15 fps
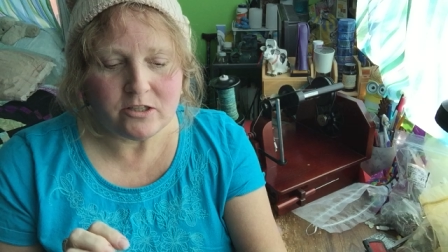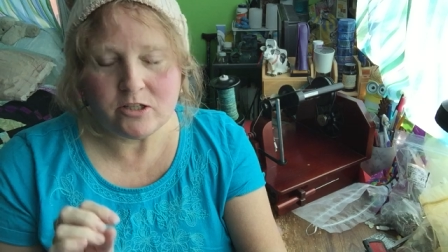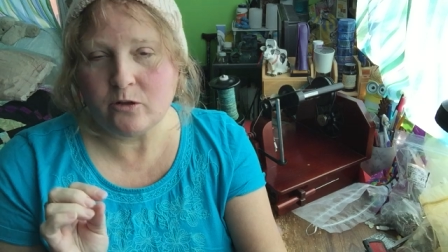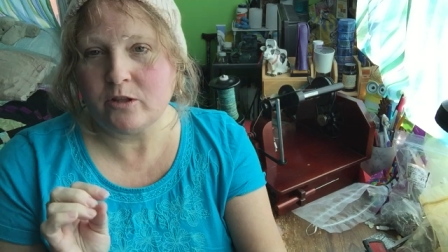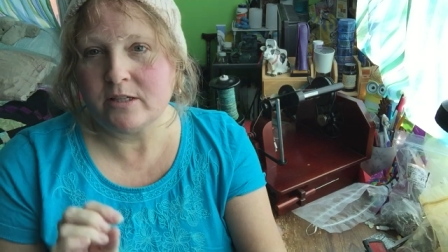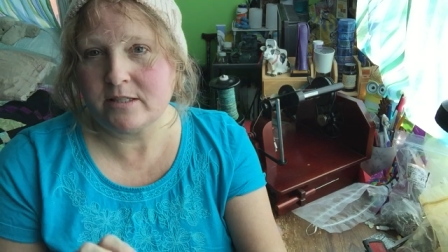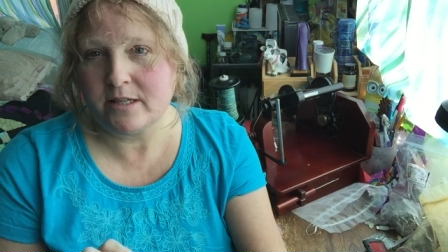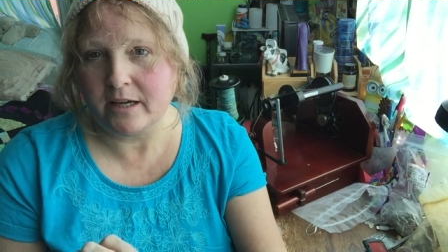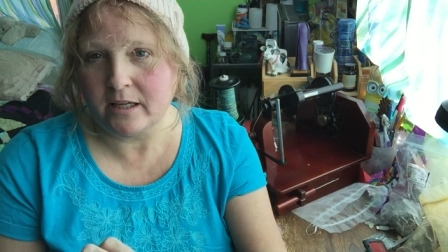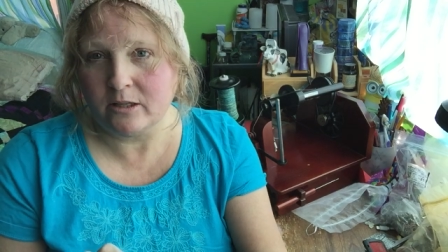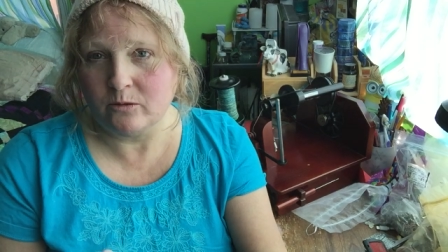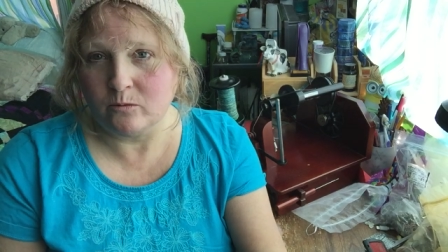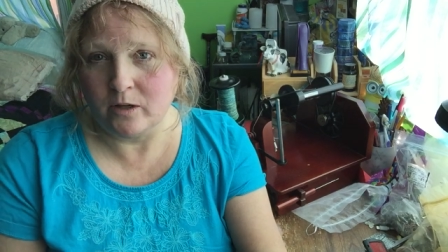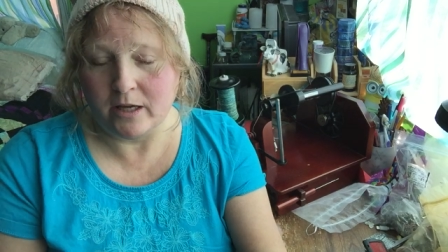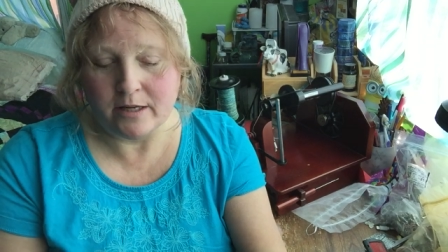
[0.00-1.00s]
so the
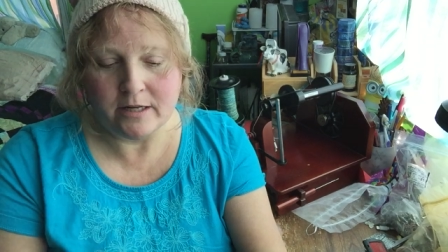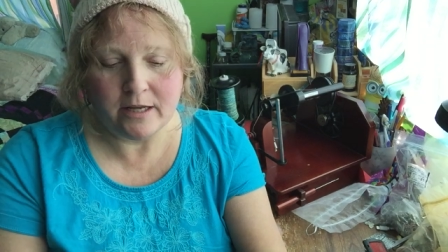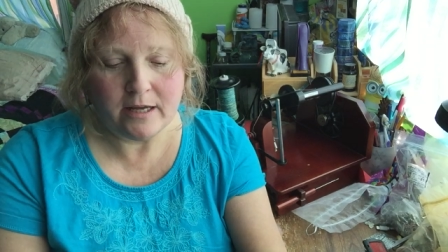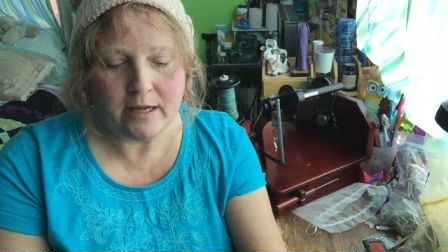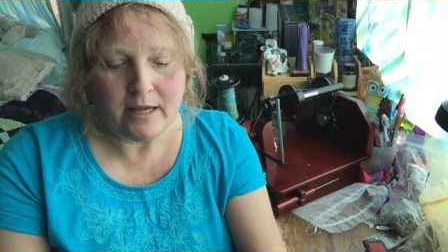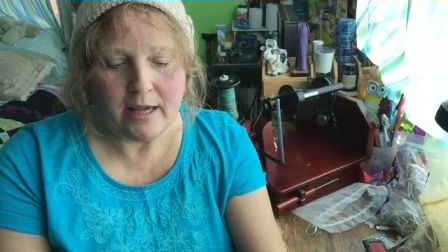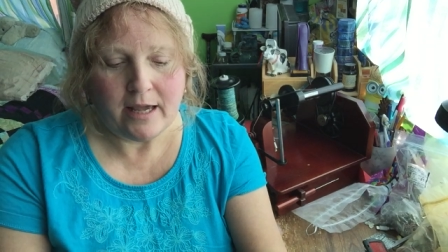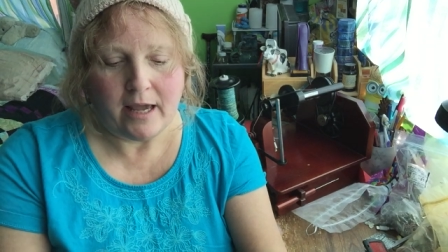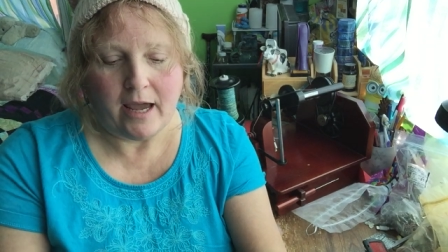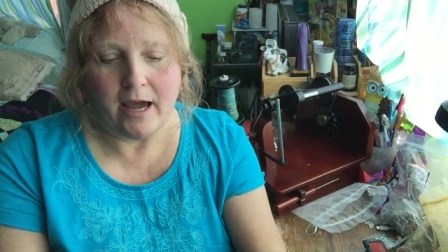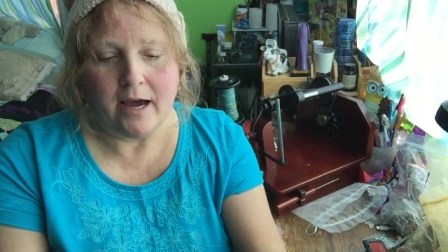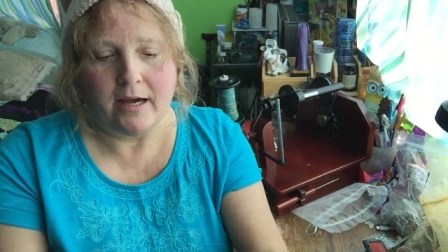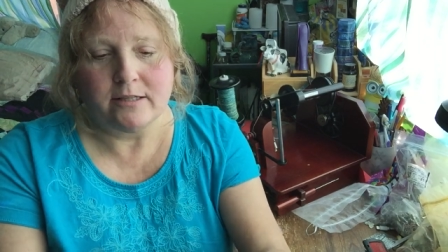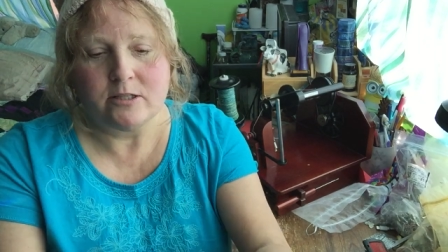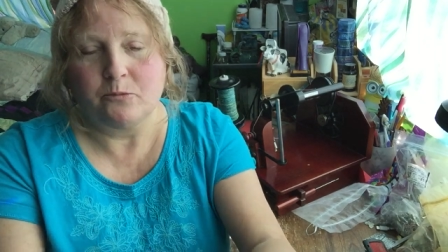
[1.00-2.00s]
second one
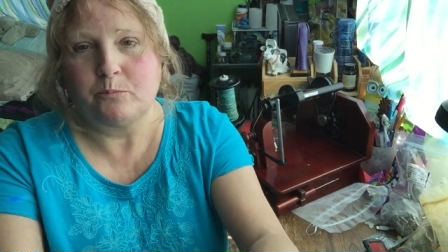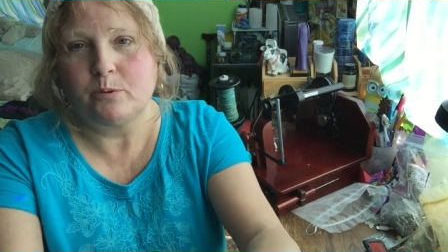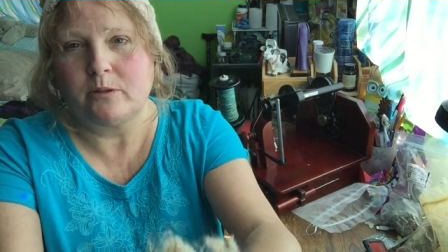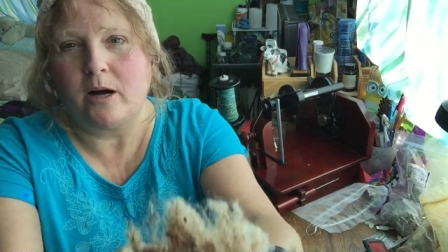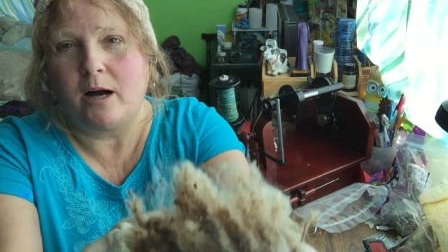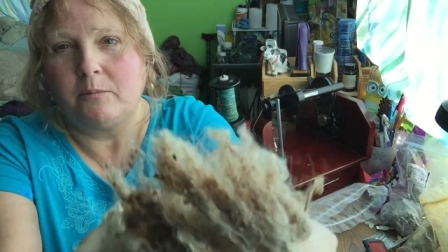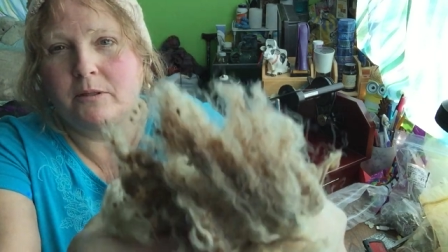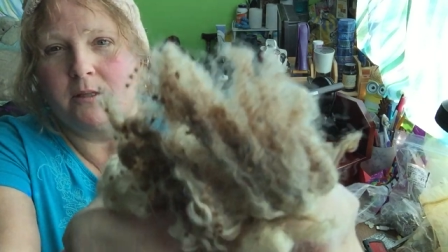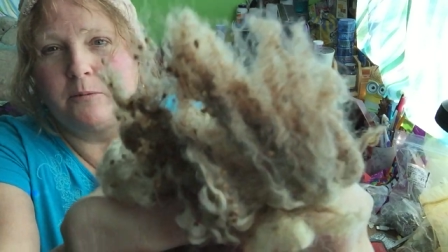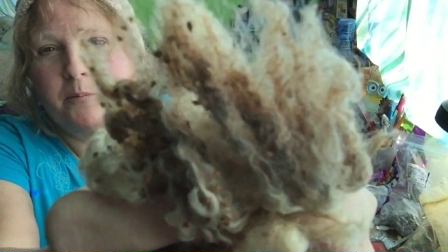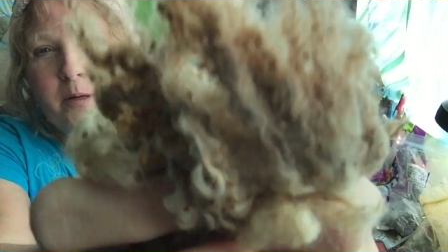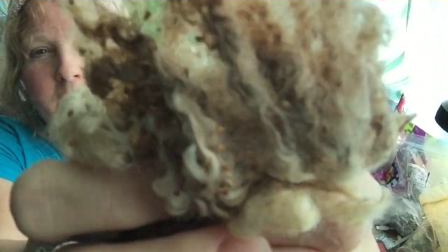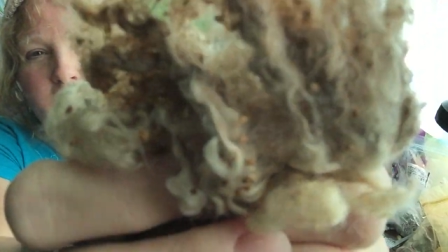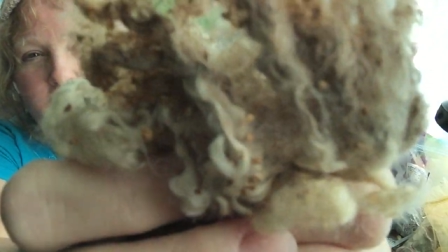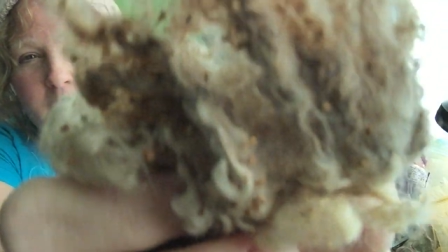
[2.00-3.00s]
has a problem.